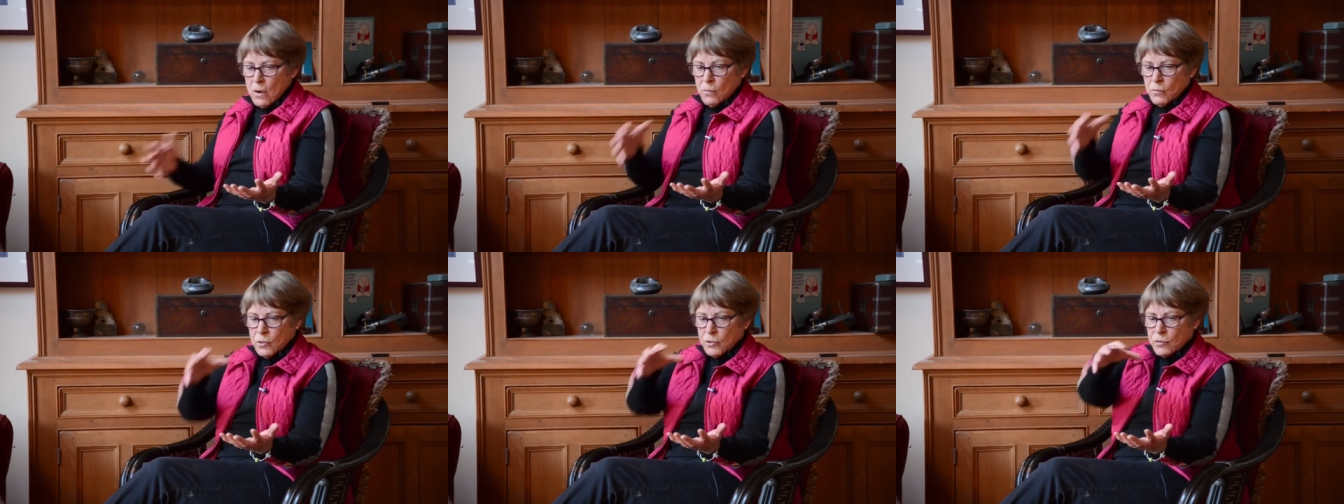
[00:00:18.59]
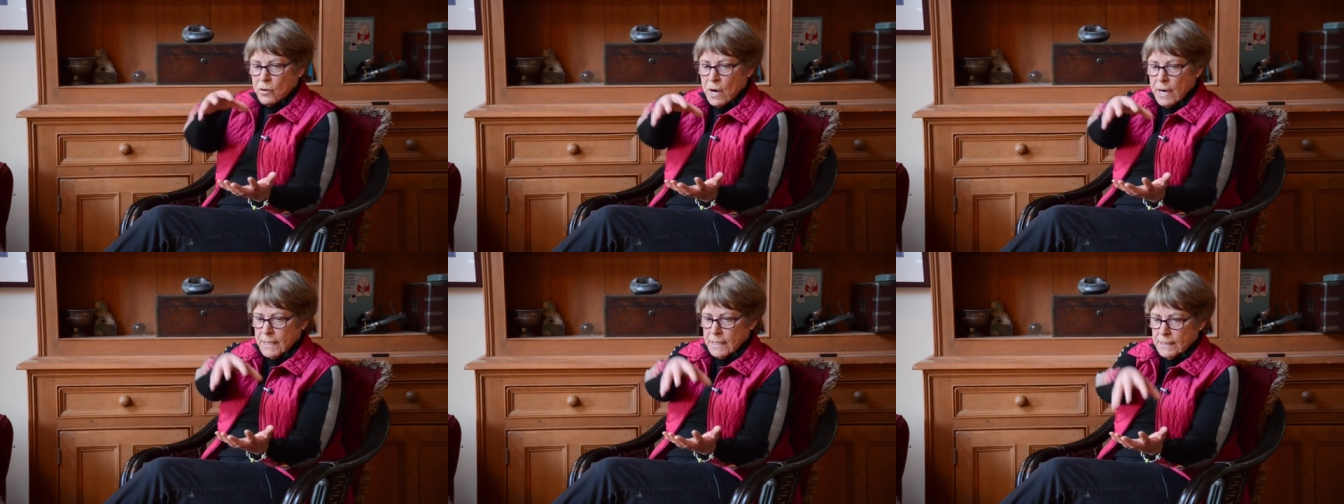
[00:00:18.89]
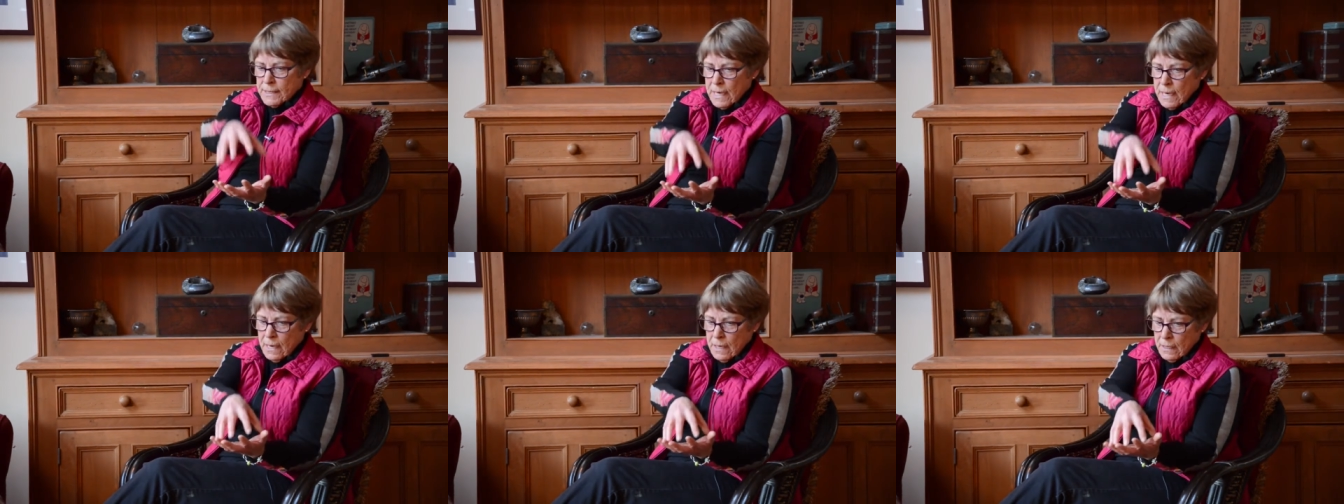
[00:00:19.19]
We're trying to
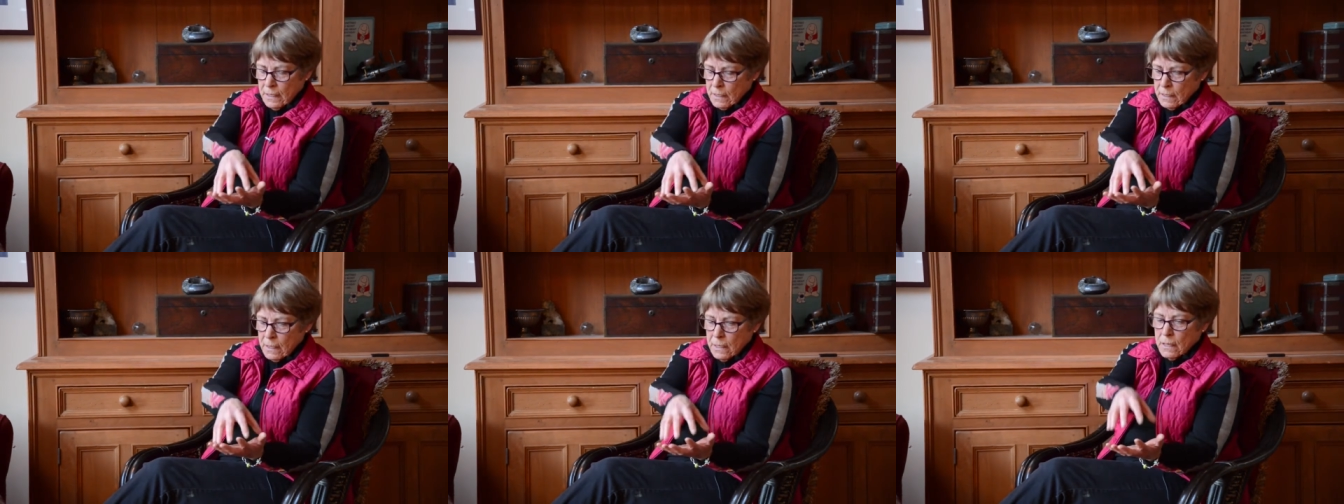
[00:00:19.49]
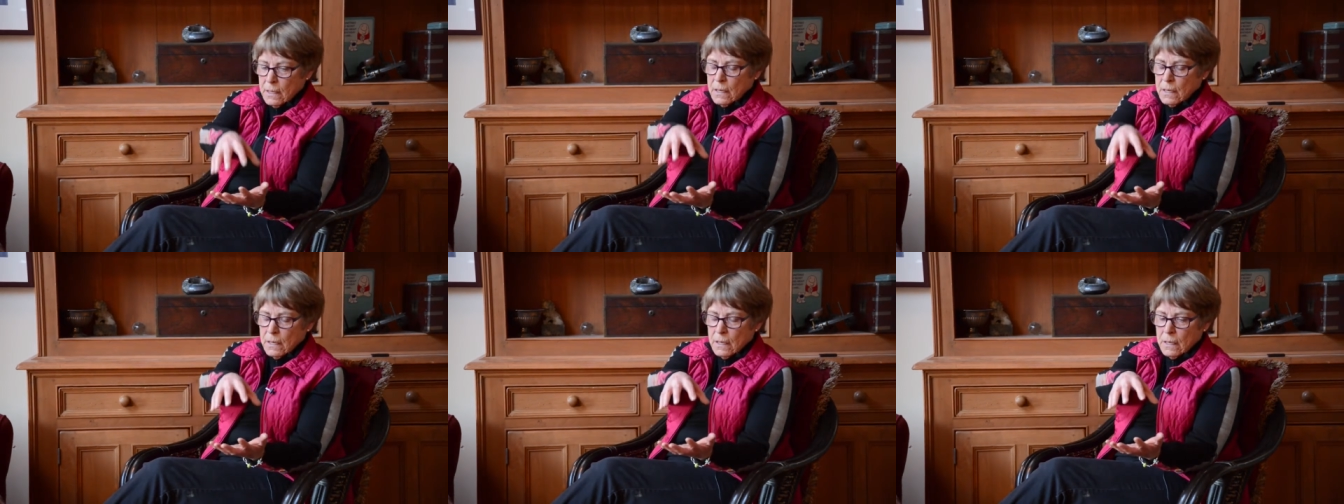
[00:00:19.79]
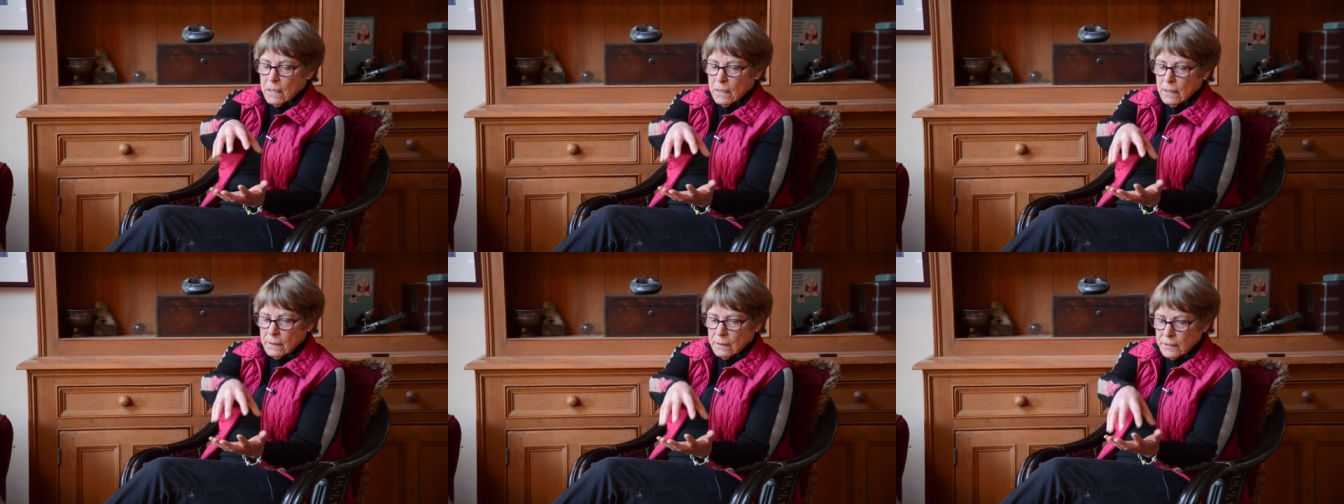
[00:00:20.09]
take
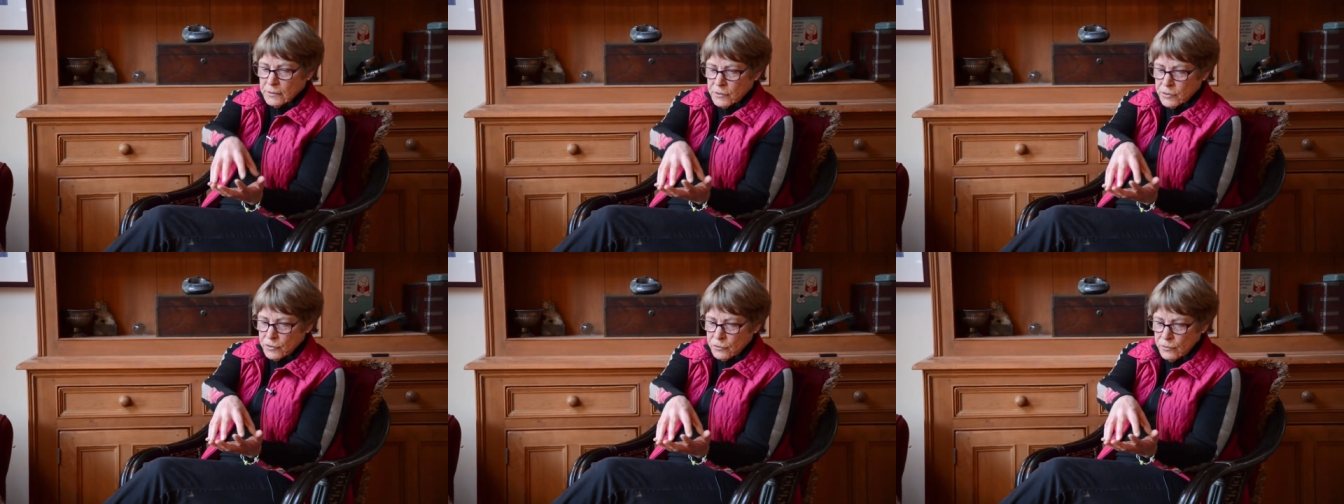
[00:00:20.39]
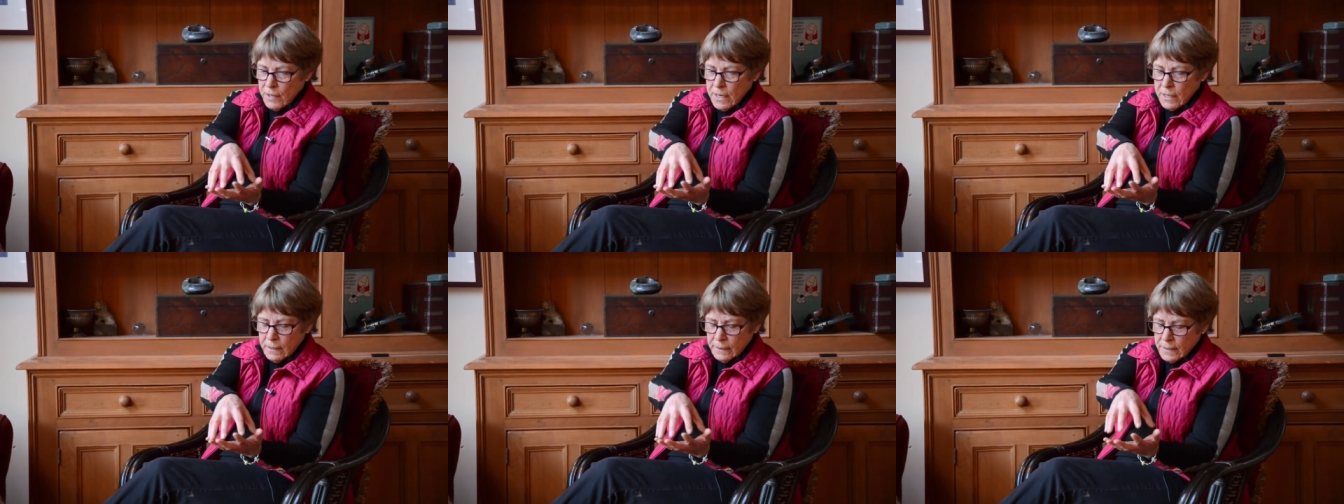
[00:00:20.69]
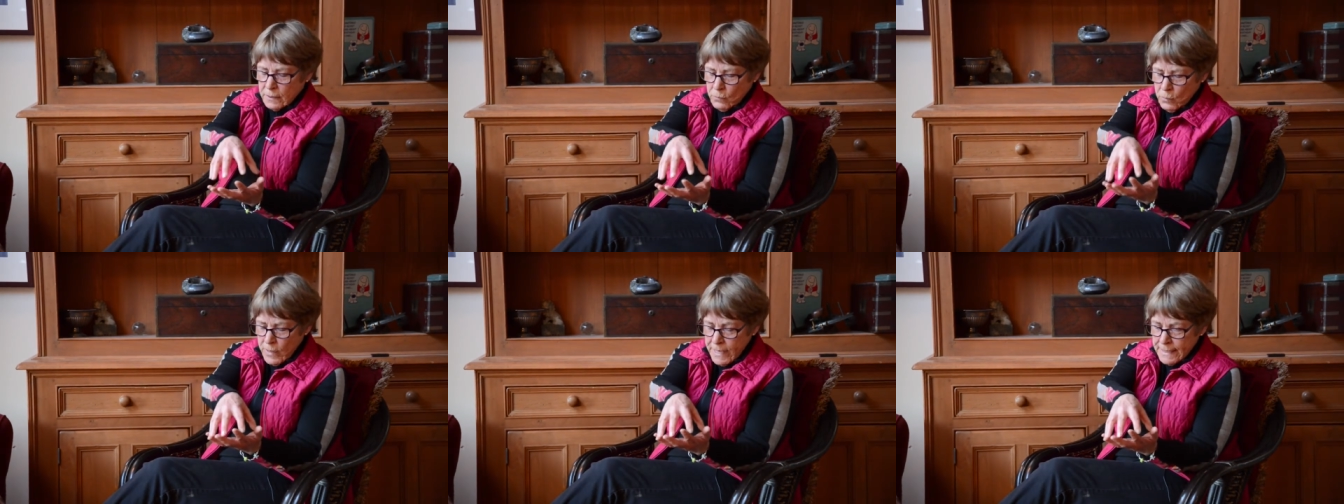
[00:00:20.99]
the strength,
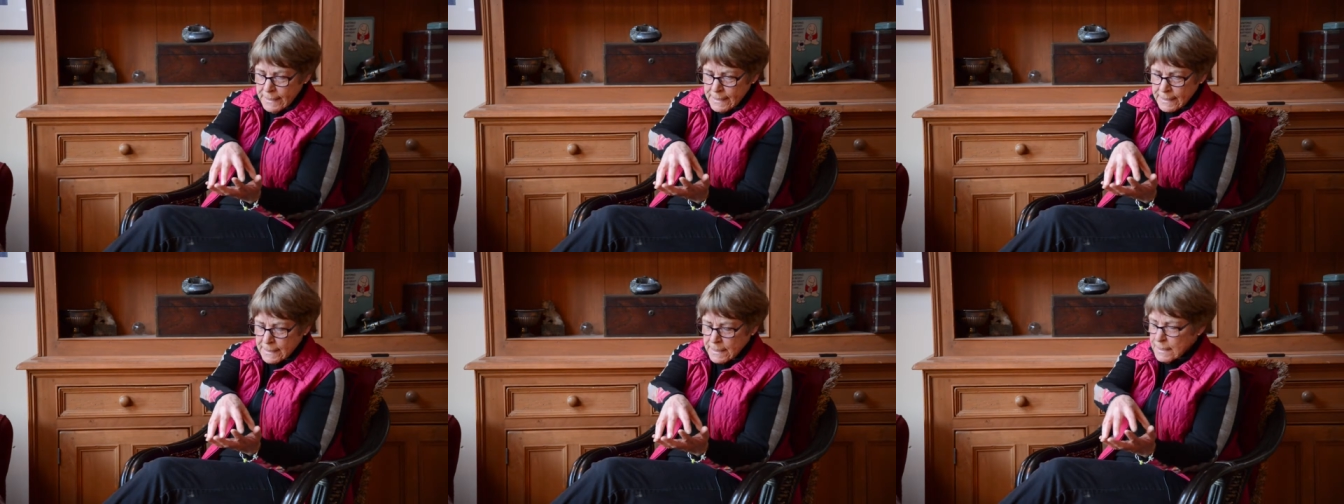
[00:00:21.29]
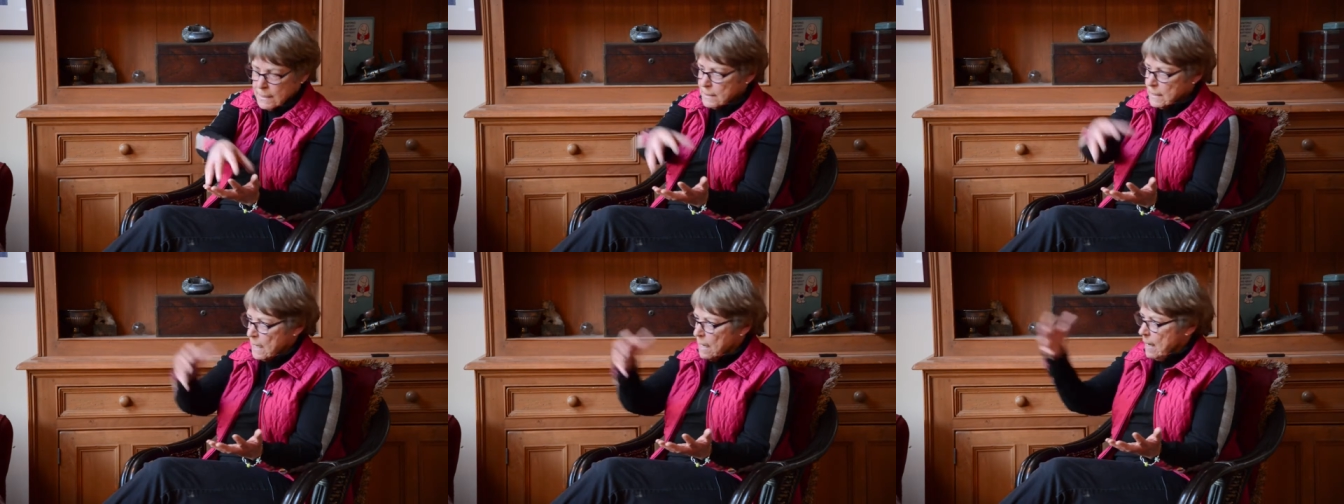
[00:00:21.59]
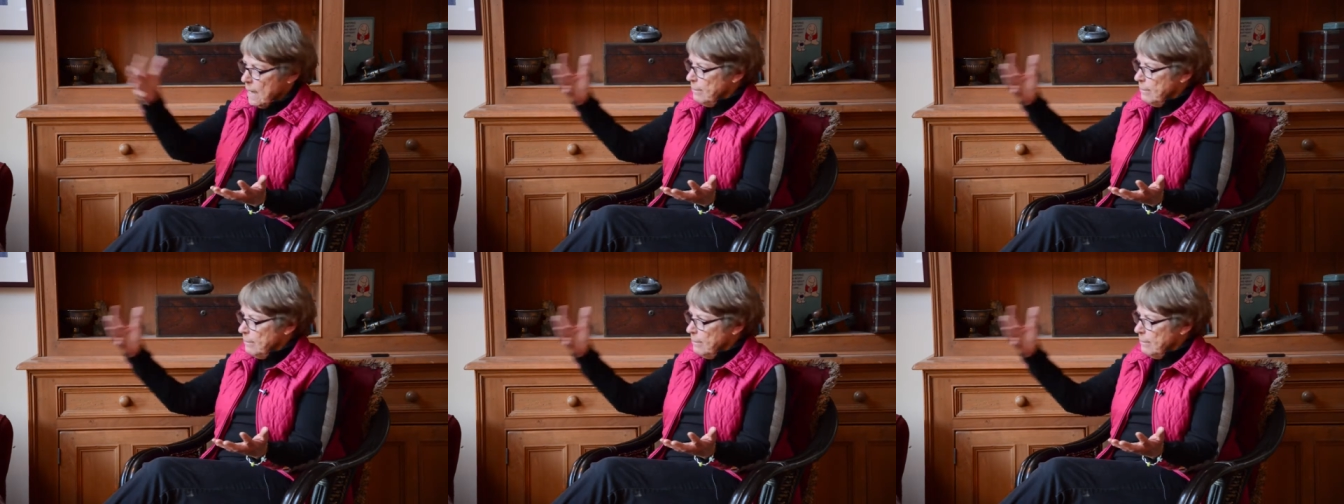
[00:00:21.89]
the weaknesses,